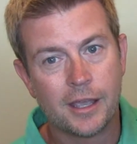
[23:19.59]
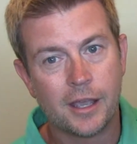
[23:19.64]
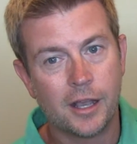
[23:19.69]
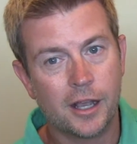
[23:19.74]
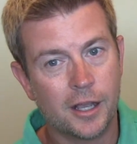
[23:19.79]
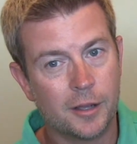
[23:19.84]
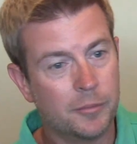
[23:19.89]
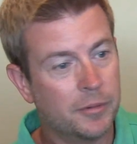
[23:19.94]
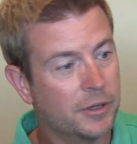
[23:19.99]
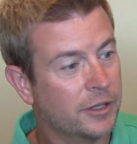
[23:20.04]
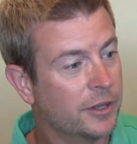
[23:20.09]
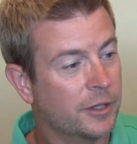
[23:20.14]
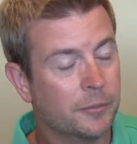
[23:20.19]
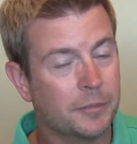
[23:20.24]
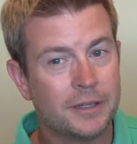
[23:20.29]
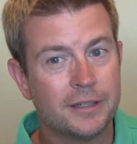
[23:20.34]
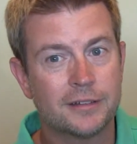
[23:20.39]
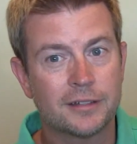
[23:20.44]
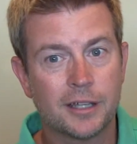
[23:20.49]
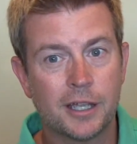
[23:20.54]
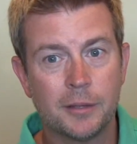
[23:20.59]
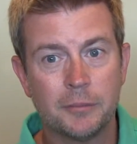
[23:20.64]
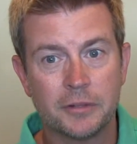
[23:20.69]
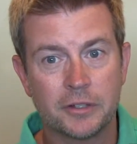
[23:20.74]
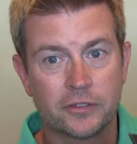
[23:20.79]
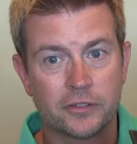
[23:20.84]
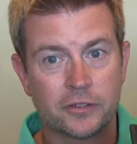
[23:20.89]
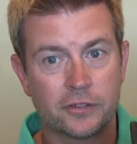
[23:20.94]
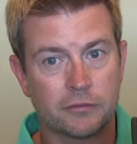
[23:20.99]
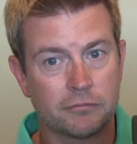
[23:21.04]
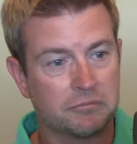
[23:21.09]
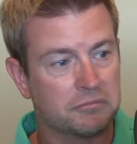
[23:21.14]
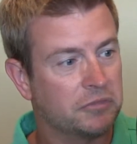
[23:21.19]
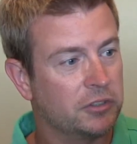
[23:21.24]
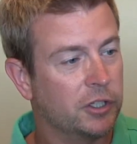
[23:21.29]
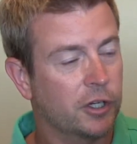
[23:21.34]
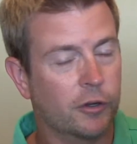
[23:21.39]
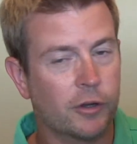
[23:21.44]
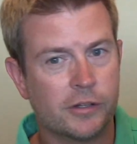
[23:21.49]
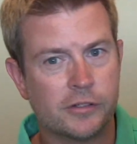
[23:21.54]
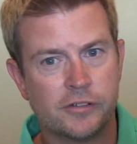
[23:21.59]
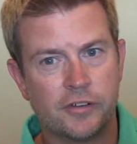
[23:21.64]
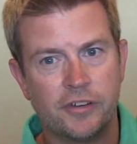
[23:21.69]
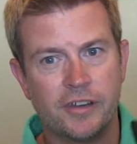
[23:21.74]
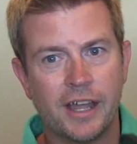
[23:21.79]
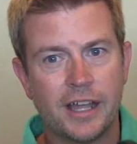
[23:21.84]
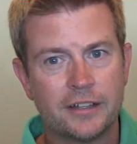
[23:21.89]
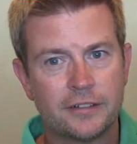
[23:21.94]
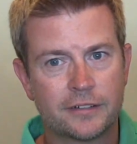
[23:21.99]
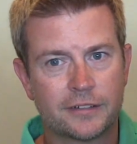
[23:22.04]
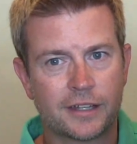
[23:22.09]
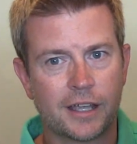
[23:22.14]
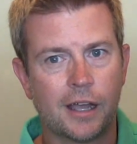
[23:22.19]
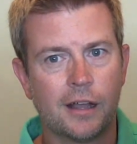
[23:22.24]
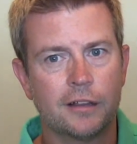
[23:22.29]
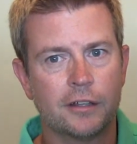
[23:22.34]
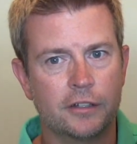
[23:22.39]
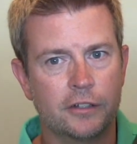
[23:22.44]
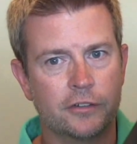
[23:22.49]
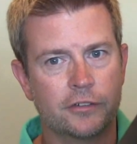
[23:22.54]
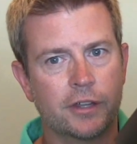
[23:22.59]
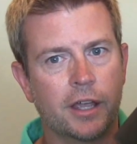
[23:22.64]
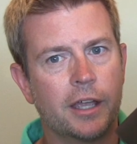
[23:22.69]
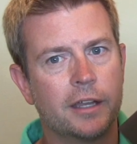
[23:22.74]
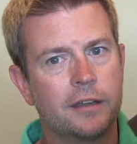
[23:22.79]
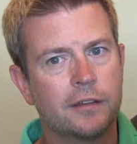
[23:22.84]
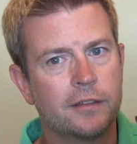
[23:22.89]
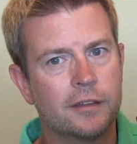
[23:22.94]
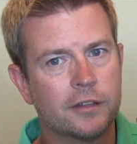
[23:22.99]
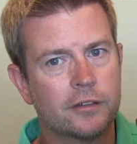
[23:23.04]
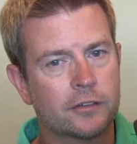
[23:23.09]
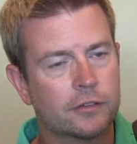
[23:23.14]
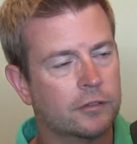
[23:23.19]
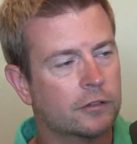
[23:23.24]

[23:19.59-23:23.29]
Uh, but in the meantime, this you know, nice style and design to this.